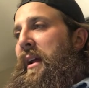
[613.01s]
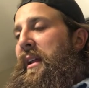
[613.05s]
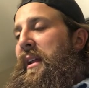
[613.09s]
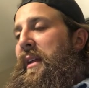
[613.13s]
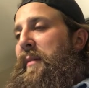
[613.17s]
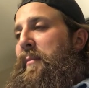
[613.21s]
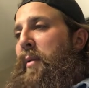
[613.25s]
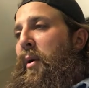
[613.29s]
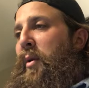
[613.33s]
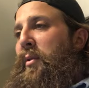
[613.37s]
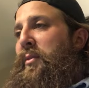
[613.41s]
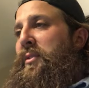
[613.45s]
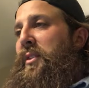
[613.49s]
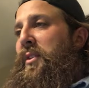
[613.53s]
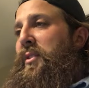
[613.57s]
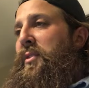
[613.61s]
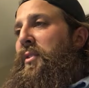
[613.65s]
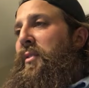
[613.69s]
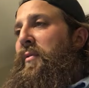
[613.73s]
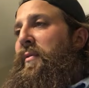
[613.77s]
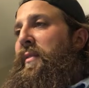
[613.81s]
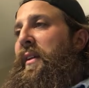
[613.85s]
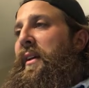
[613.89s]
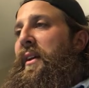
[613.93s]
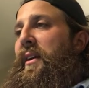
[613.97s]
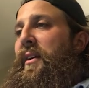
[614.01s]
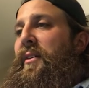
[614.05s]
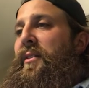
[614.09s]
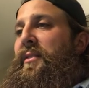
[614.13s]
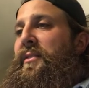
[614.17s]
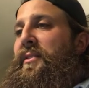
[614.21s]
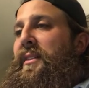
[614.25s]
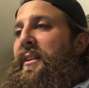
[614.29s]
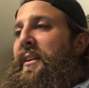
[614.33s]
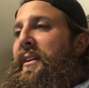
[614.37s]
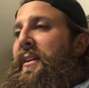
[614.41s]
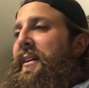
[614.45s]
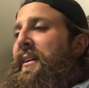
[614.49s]
He posted 2
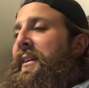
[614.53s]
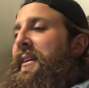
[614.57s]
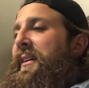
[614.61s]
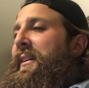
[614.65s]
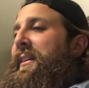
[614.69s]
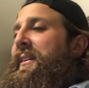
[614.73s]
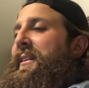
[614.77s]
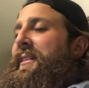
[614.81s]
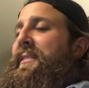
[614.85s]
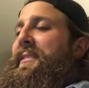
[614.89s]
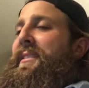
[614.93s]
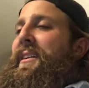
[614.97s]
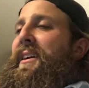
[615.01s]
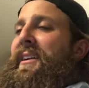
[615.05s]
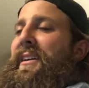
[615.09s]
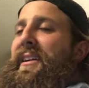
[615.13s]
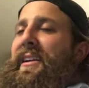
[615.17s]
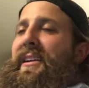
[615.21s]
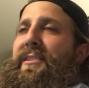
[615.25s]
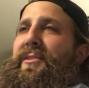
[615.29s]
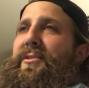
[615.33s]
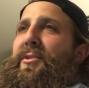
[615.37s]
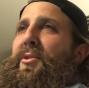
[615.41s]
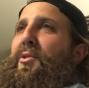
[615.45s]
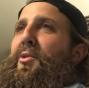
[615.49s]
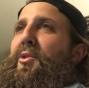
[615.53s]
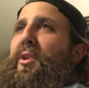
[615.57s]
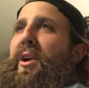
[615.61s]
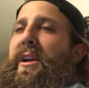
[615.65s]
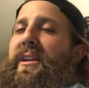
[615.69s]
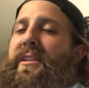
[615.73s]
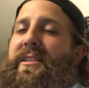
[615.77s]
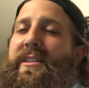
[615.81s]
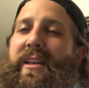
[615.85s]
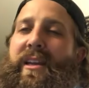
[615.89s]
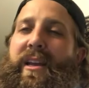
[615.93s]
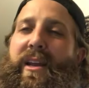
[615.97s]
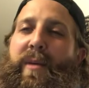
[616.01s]
videos, not getting too
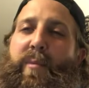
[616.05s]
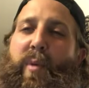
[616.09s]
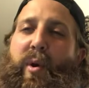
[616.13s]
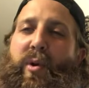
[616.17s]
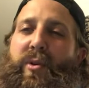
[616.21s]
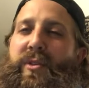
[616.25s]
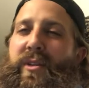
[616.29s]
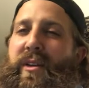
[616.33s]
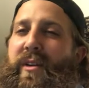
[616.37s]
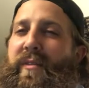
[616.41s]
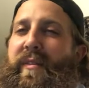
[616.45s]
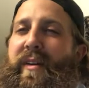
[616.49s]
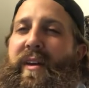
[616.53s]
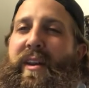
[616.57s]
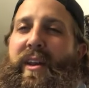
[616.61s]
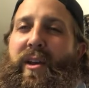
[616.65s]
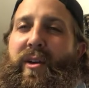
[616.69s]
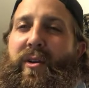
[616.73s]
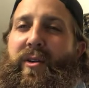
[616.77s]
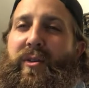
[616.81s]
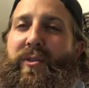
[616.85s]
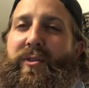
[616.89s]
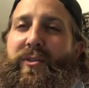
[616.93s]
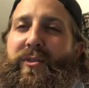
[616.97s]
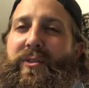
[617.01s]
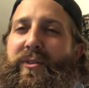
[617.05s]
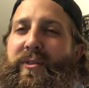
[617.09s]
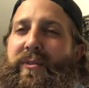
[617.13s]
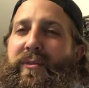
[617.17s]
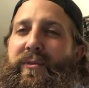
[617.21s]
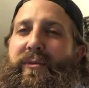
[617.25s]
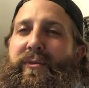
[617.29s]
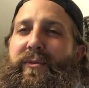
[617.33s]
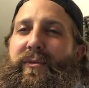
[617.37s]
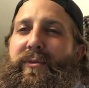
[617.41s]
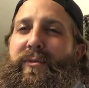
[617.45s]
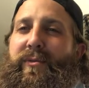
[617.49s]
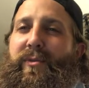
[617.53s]
crazy. He posted videos
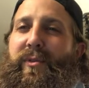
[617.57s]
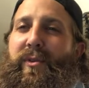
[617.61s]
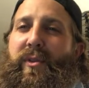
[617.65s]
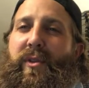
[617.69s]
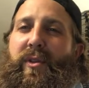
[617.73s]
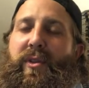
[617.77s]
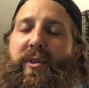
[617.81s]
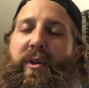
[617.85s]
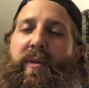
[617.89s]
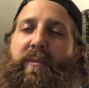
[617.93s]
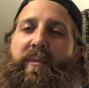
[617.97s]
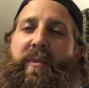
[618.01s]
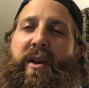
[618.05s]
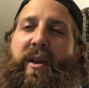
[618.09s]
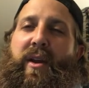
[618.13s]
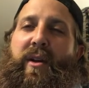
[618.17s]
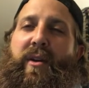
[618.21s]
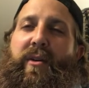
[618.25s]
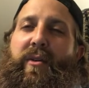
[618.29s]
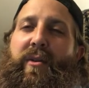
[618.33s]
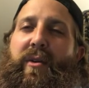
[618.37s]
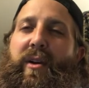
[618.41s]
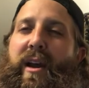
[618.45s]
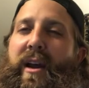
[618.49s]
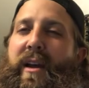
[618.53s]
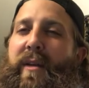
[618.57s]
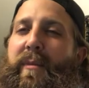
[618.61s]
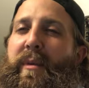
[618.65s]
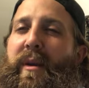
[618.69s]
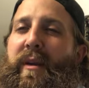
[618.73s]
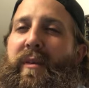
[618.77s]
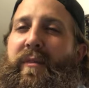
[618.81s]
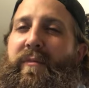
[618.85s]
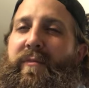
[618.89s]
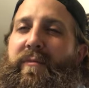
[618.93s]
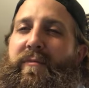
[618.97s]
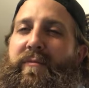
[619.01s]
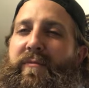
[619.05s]
where the thumbnail had a
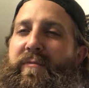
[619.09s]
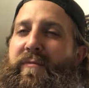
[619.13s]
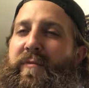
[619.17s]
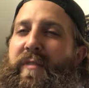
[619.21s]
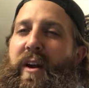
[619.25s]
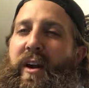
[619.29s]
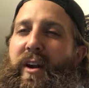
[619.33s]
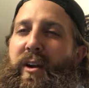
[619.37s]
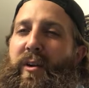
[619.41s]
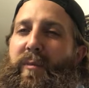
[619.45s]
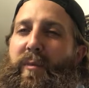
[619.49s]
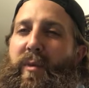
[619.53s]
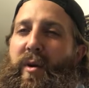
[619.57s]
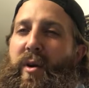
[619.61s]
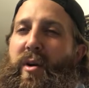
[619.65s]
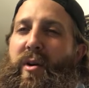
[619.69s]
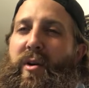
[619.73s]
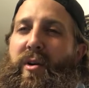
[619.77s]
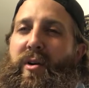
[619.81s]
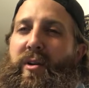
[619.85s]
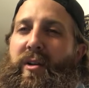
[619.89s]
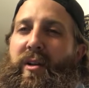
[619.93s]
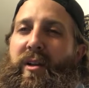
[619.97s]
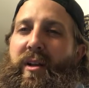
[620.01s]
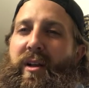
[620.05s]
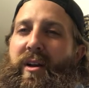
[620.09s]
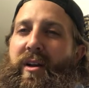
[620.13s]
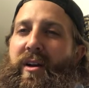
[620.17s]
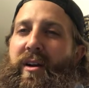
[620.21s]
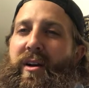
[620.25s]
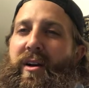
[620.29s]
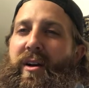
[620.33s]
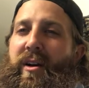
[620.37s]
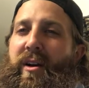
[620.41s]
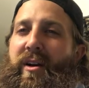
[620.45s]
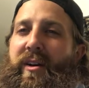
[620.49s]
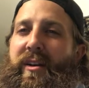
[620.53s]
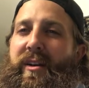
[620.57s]
big fireball
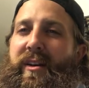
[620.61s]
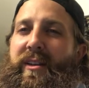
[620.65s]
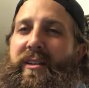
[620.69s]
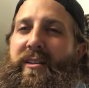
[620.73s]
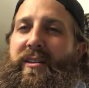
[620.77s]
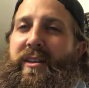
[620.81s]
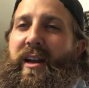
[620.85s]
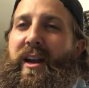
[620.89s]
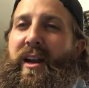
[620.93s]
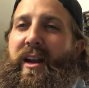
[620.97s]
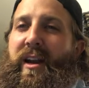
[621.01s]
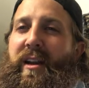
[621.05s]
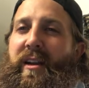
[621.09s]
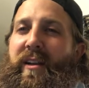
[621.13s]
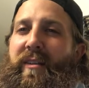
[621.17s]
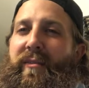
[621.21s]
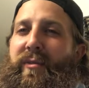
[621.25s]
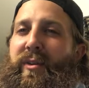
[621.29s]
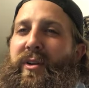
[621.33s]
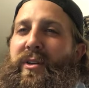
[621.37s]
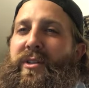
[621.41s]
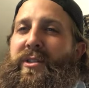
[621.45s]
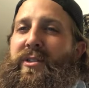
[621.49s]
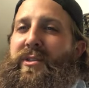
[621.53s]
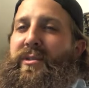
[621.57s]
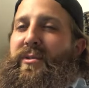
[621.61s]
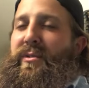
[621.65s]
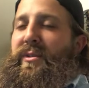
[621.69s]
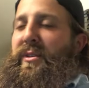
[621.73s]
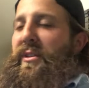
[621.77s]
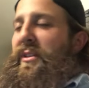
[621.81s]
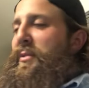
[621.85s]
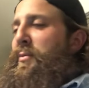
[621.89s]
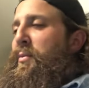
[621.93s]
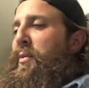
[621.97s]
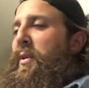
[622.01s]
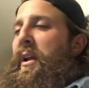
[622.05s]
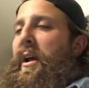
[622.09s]
on his hive, which
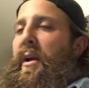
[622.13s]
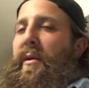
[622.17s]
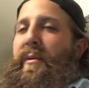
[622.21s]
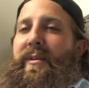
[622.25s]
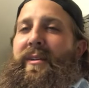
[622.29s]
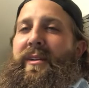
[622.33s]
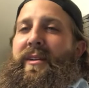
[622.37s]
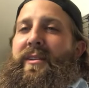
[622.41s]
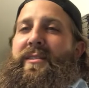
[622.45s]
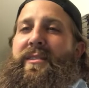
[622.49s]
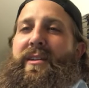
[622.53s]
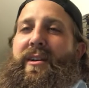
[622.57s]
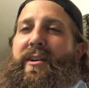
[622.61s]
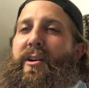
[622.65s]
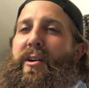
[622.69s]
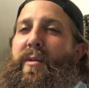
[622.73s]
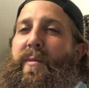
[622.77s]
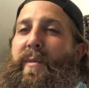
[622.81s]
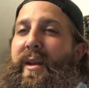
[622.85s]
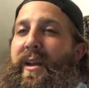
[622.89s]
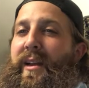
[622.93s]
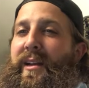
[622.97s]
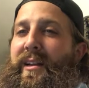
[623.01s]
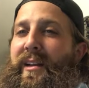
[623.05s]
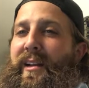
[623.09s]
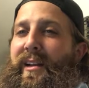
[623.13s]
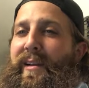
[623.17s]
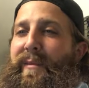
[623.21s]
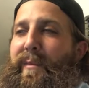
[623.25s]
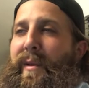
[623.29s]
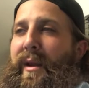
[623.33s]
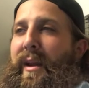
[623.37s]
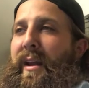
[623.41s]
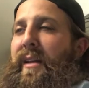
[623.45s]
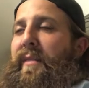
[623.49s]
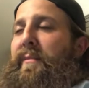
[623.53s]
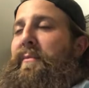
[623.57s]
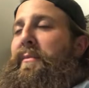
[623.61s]
was what I would consider to be
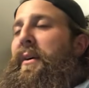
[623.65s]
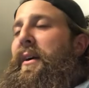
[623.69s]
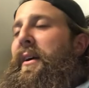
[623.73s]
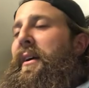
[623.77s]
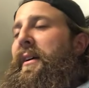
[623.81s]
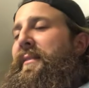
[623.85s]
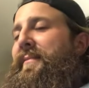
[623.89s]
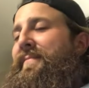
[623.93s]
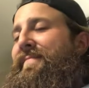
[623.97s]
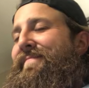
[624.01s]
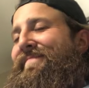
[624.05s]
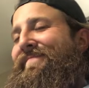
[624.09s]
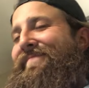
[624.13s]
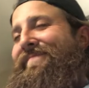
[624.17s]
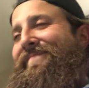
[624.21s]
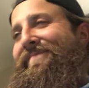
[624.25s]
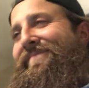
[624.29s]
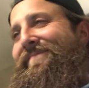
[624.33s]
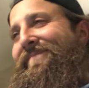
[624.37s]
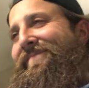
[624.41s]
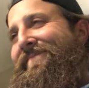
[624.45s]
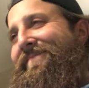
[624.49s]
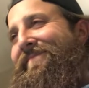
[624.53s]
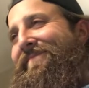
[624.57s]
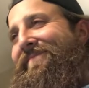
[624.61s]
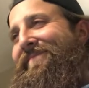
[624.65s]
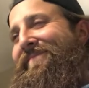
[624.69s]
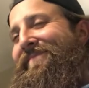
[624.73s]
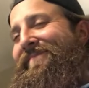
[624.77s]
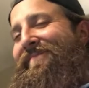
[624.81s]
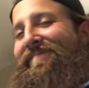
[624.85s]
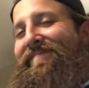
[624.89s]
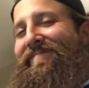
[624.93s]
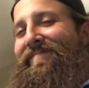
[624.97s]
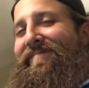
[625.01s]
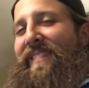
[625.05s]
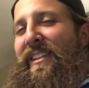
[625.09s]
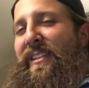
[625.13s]
clickbait, but
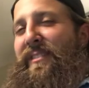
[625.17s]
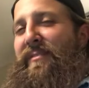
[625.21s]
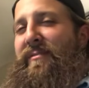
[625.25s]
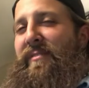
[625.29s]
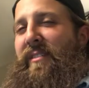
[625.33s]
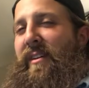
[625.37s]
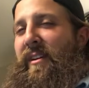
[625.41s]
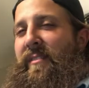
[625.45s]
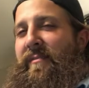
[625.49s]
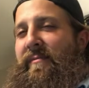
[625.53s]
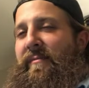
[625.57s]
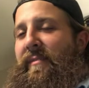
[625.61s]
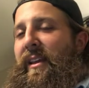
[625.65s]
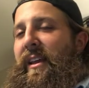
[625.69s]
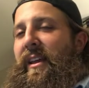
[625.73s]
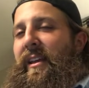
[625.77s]
that's fine.